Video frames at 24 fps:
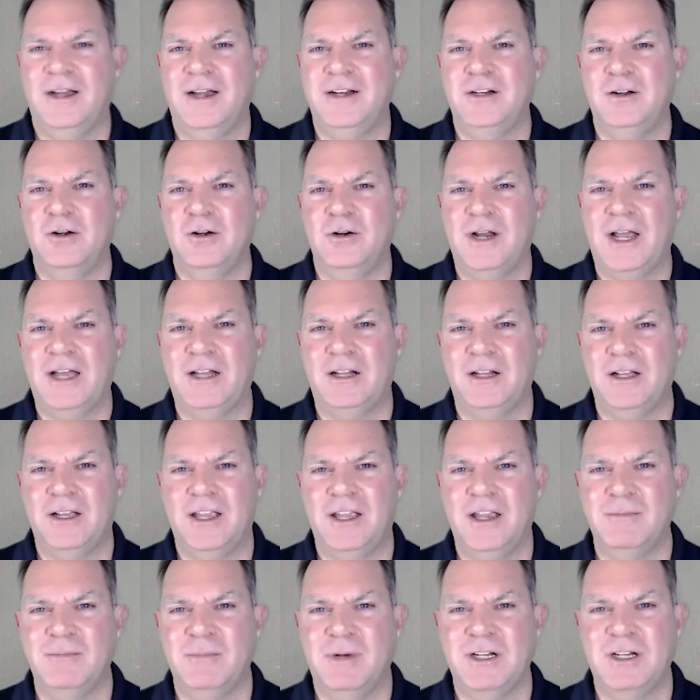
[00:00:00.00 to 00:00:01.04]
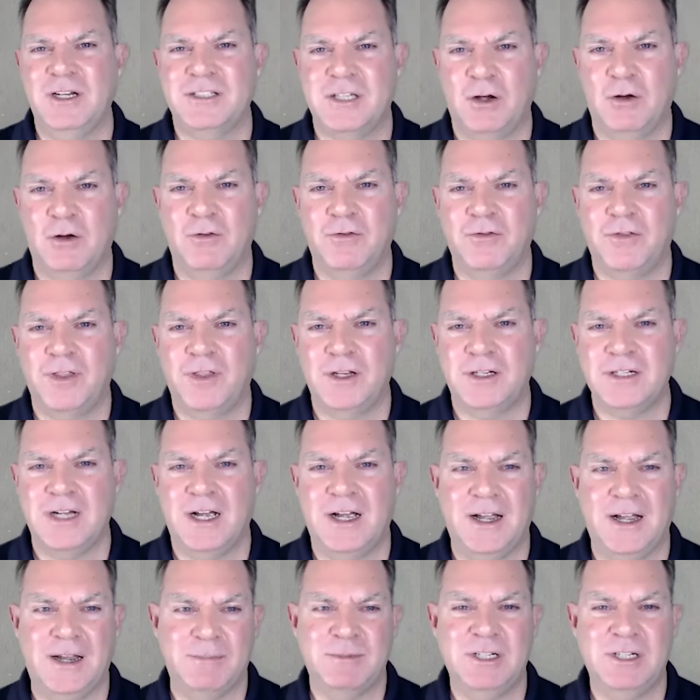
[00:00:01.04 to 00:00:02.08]
I don't allocate myself the
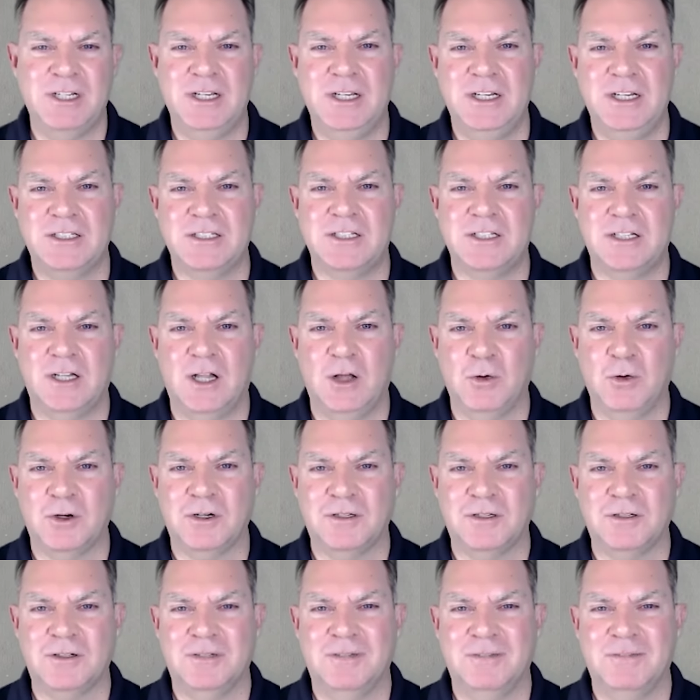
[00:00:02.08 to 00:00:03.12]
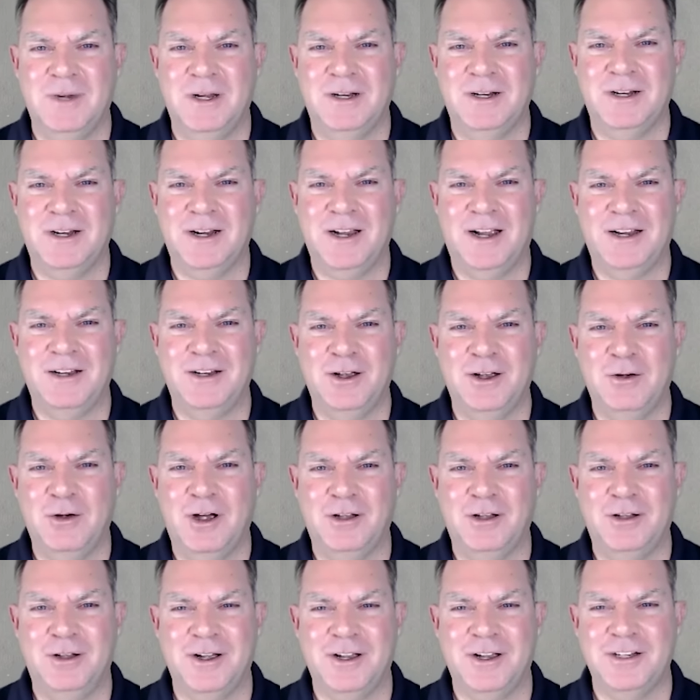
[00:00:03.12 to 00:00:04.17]
time to eat slower, meaning I know
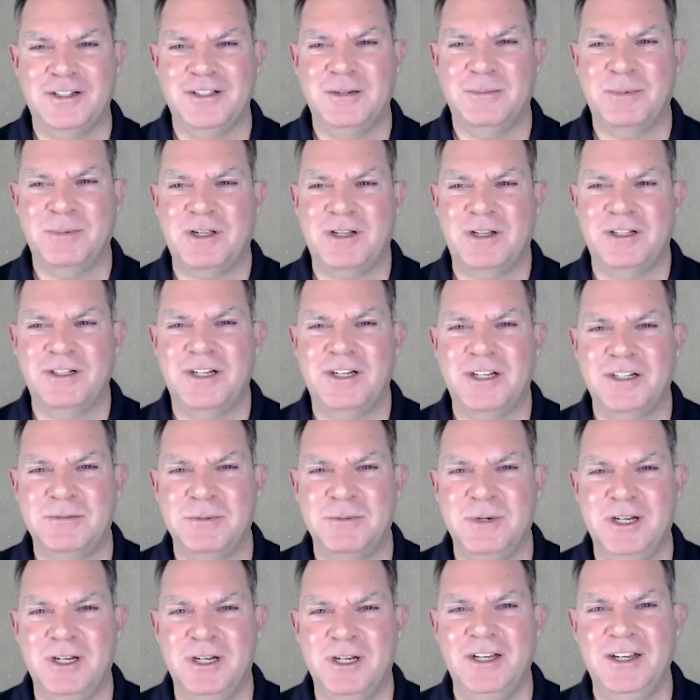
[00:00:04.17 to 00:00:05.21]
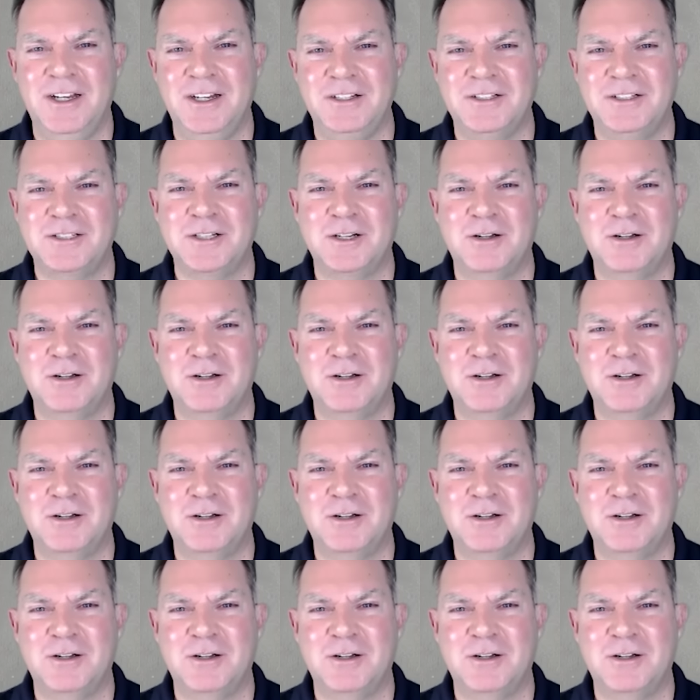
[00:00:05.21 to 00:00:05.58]
how long it typically takes me to eat.